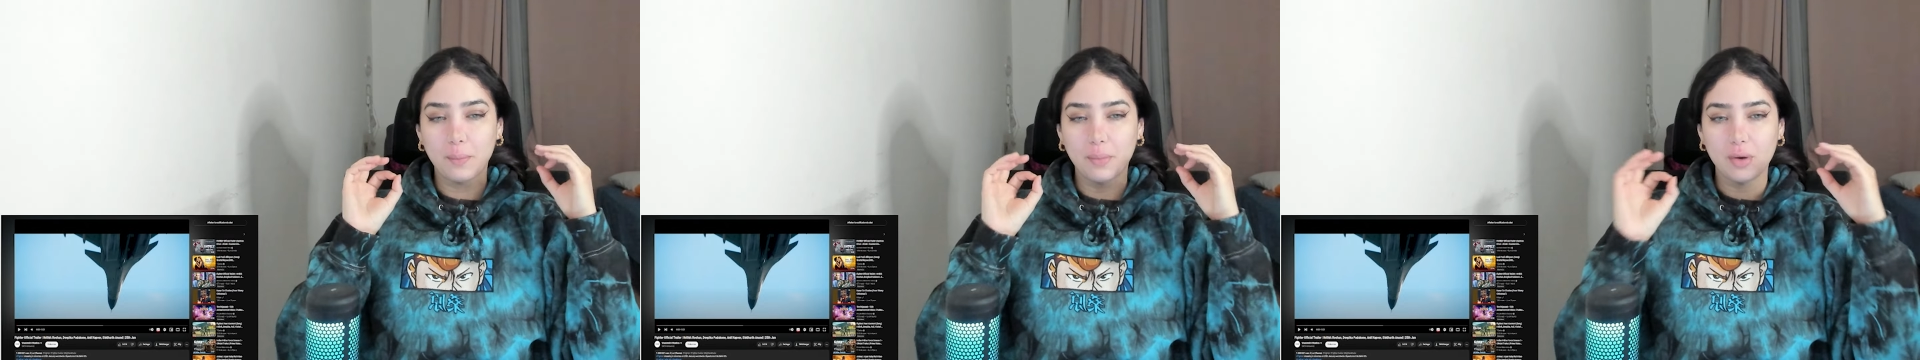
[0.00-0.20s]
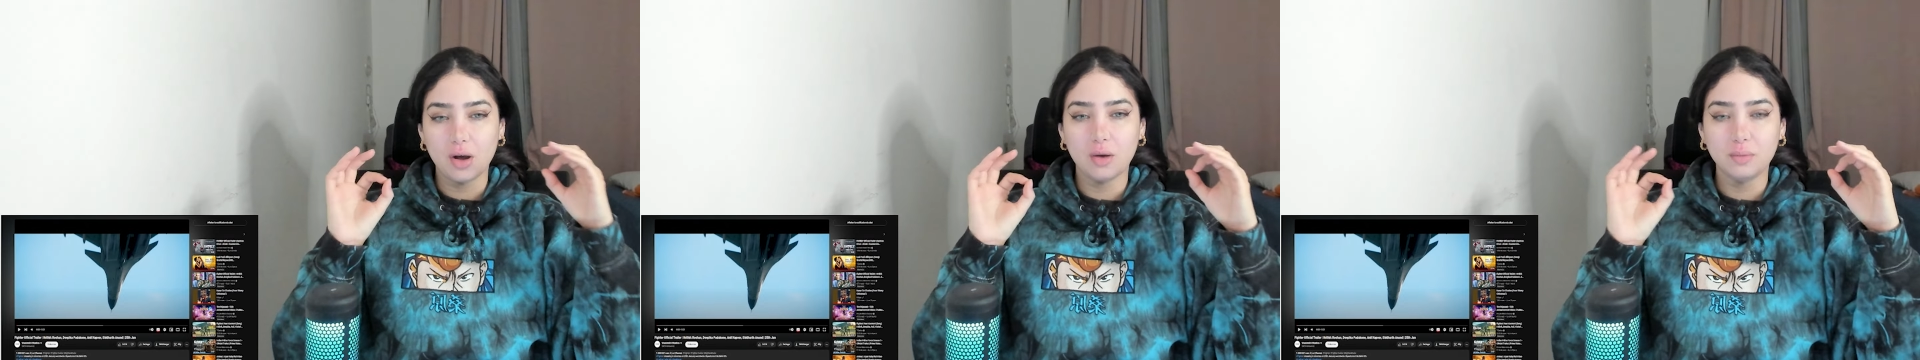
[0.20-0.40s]

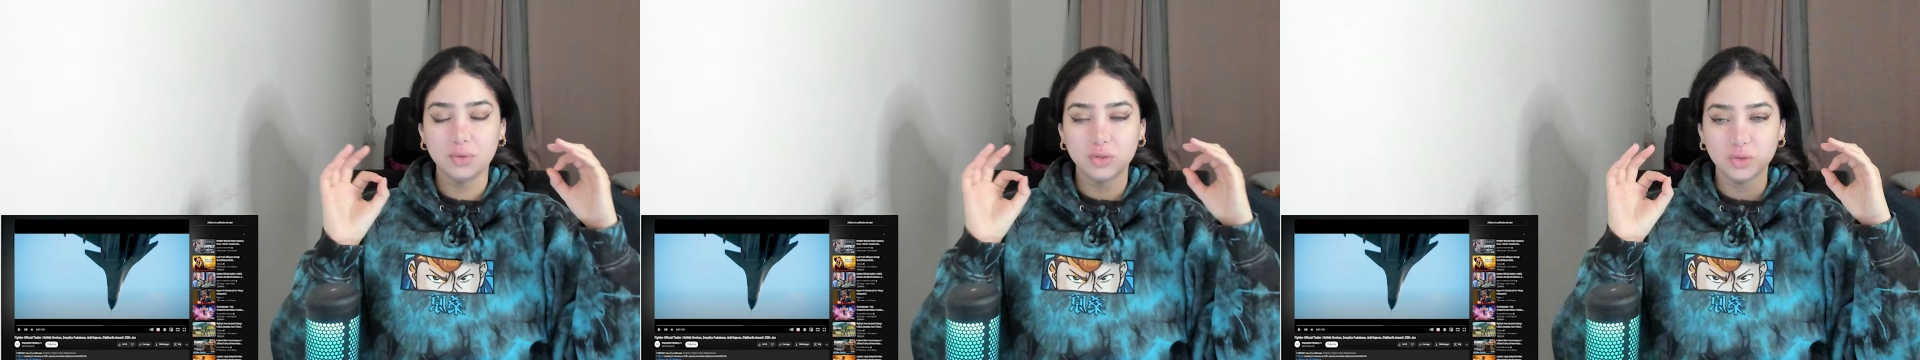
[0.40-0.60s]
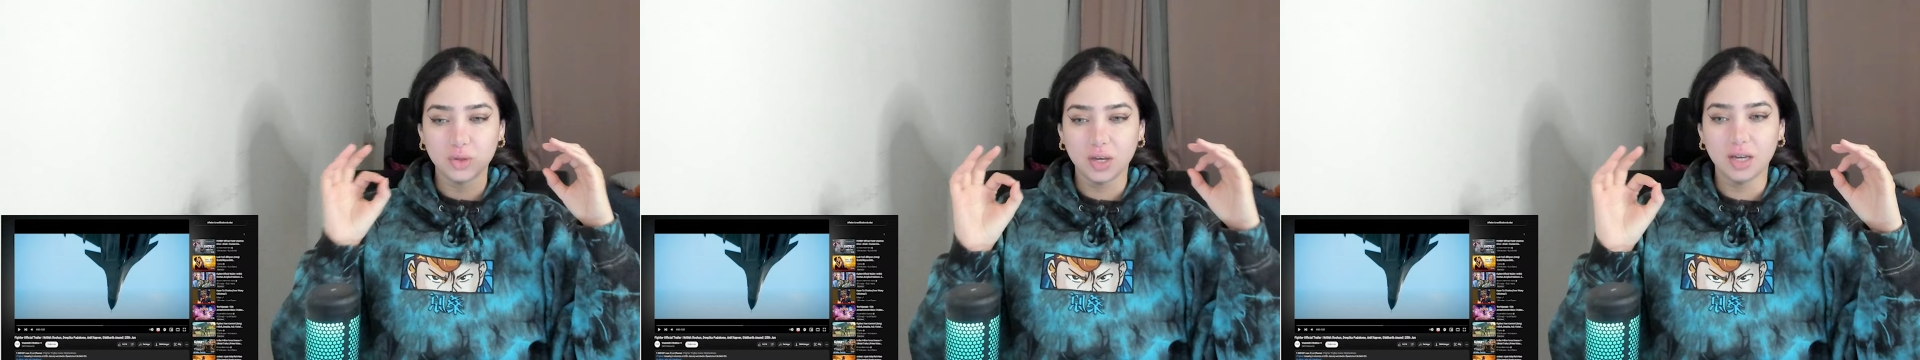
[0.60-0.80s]
bomb
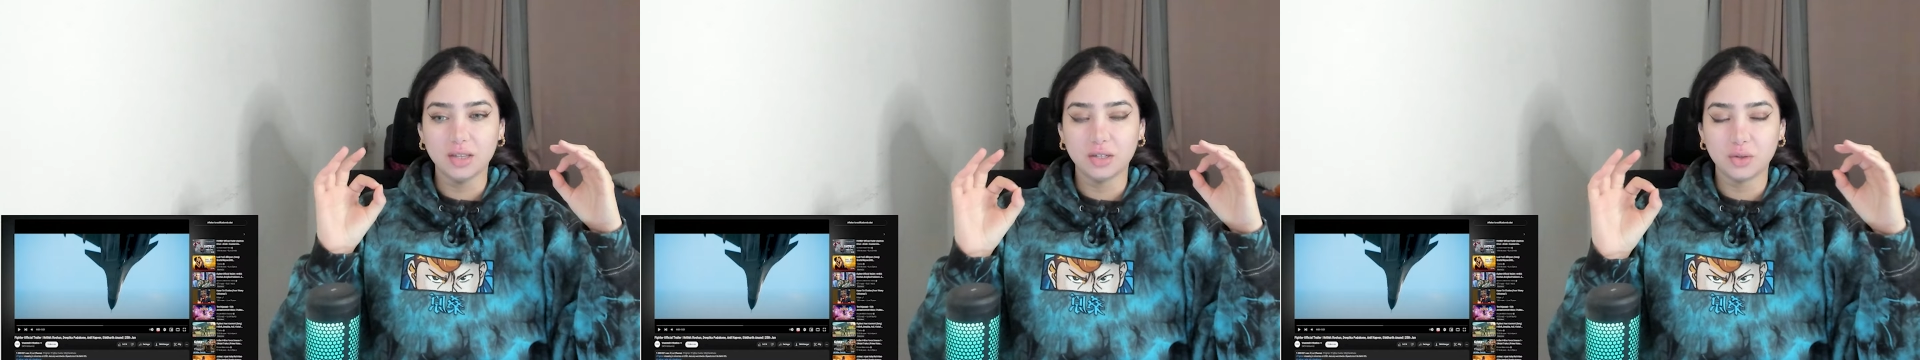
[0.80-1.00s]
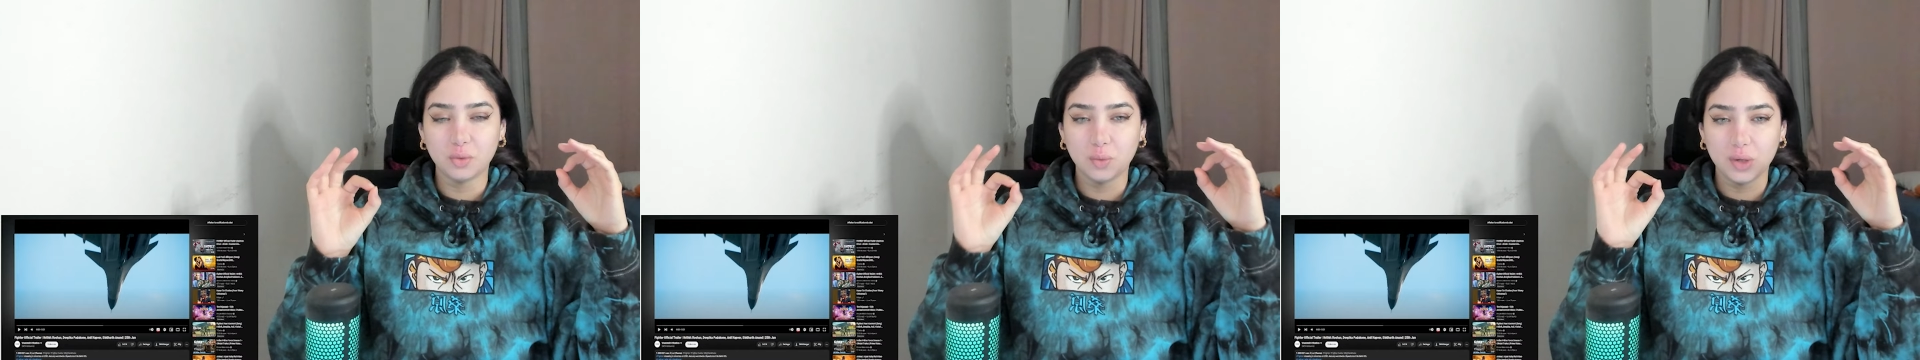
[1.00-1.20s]

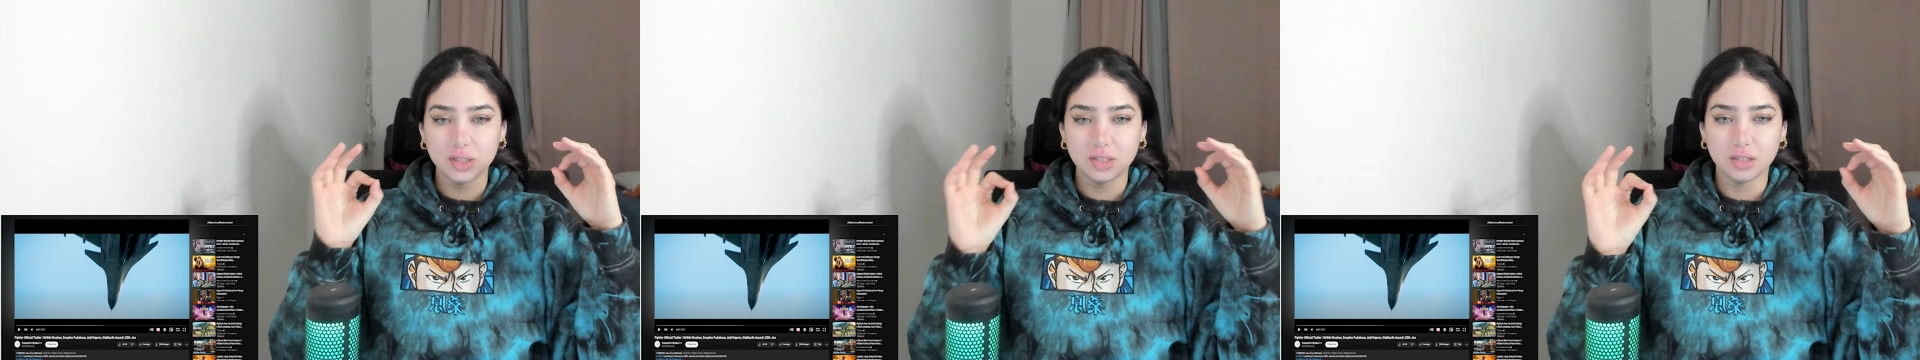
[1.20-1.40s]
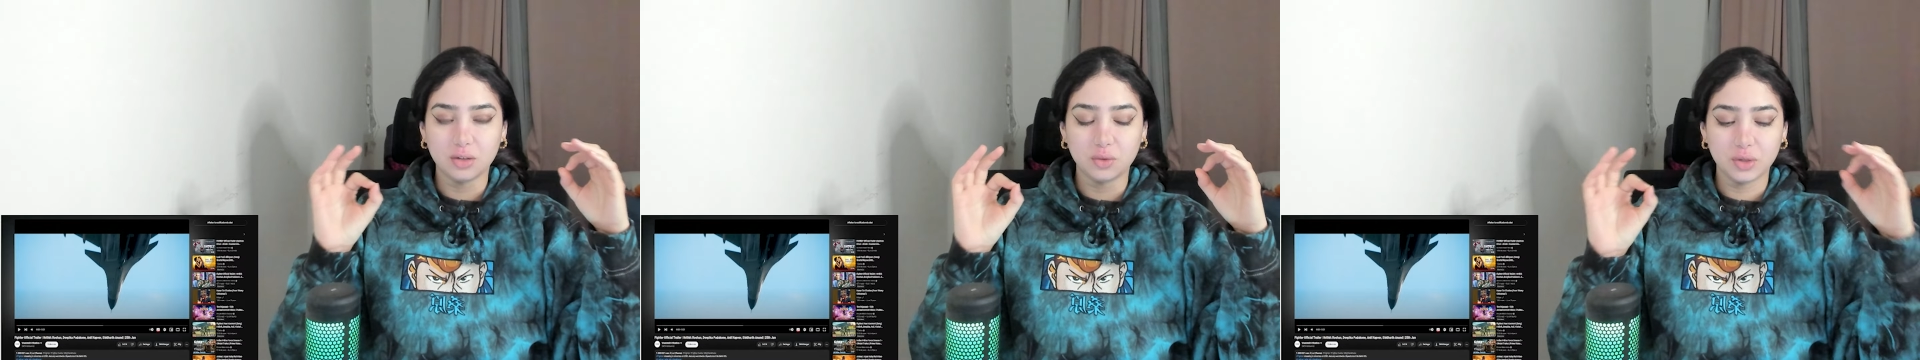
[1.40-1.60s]
together.
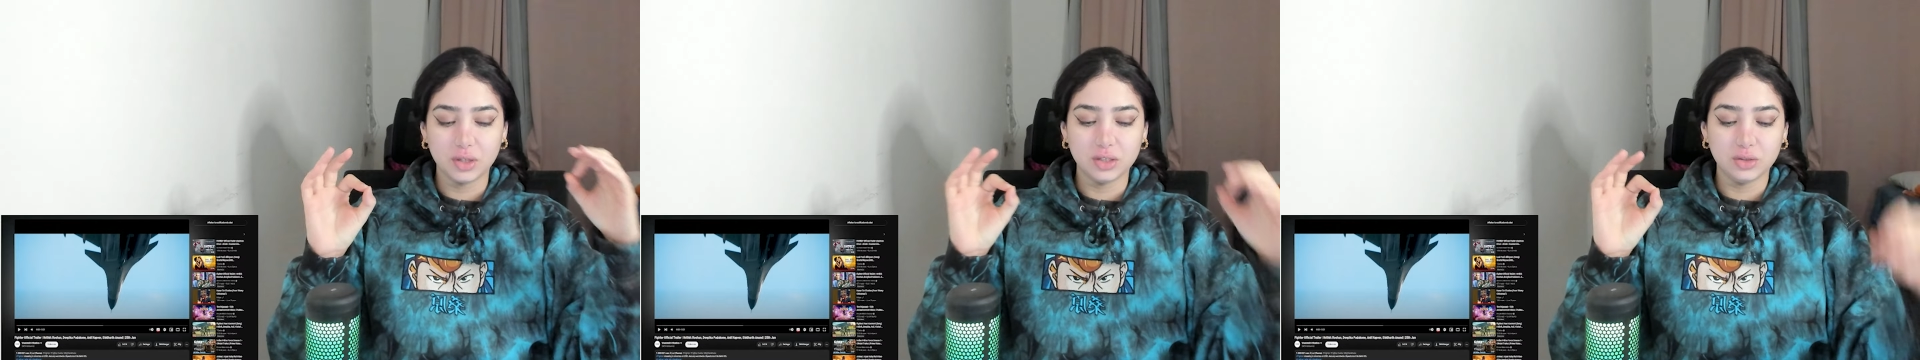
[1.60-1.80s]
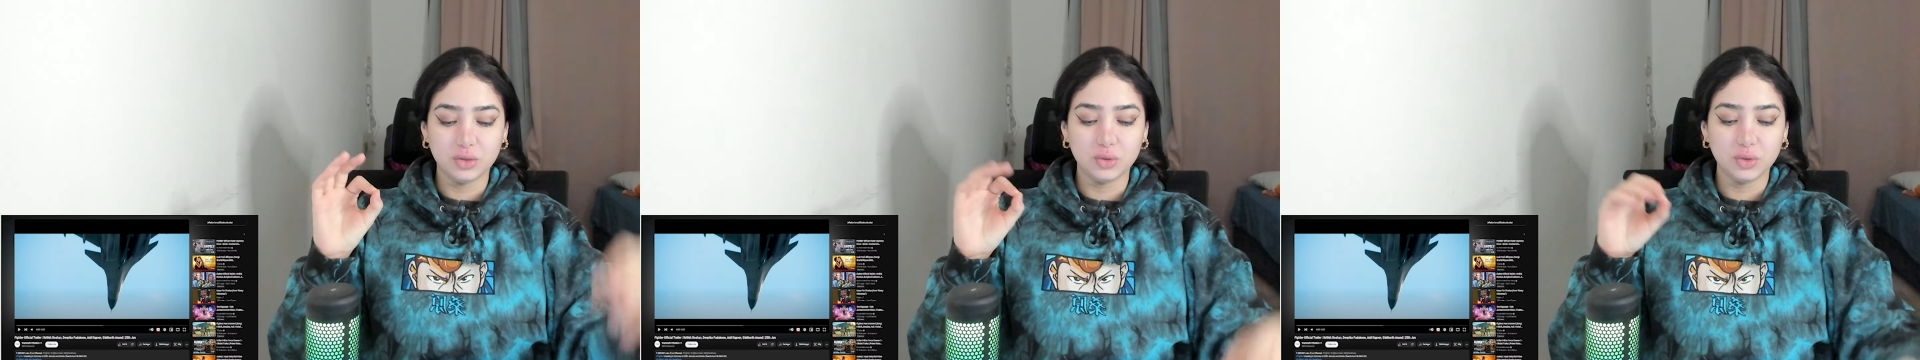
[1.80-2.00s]
What a
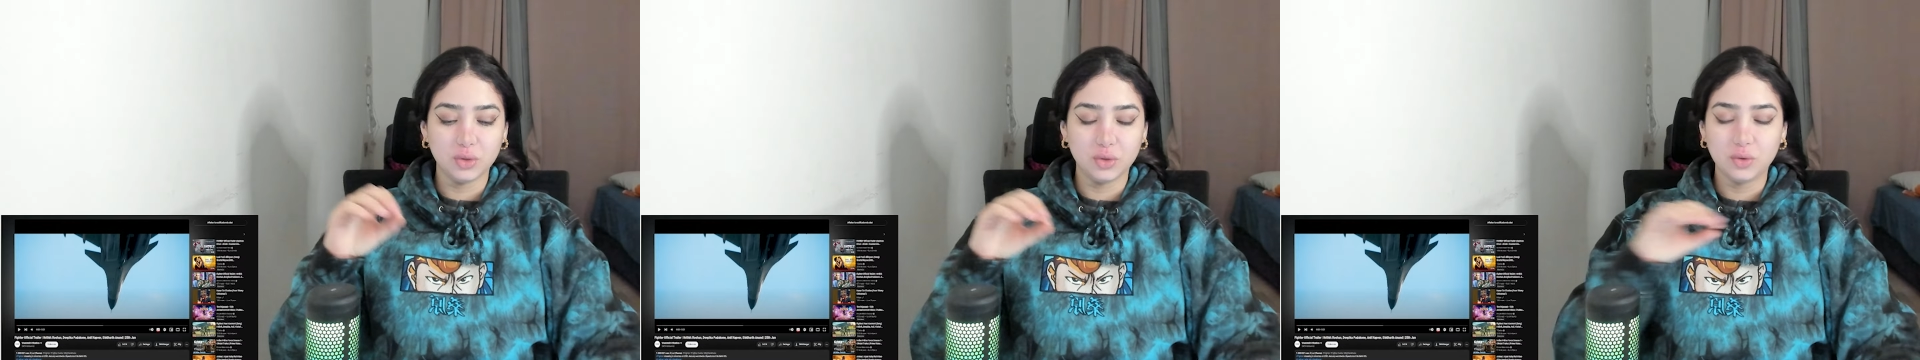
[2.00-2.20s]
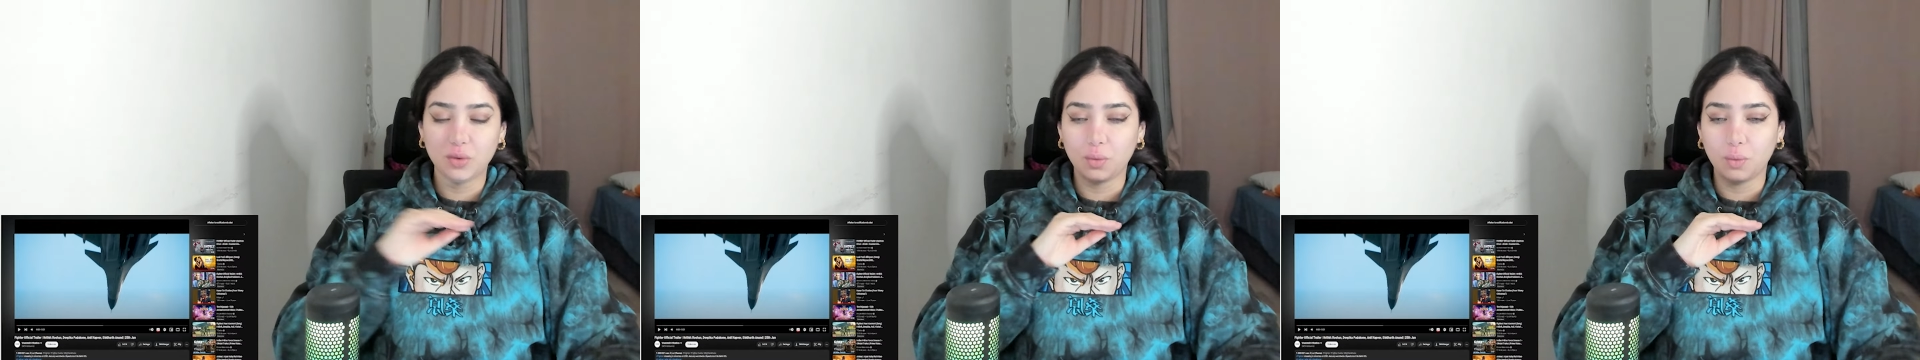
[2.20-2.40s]
great duo.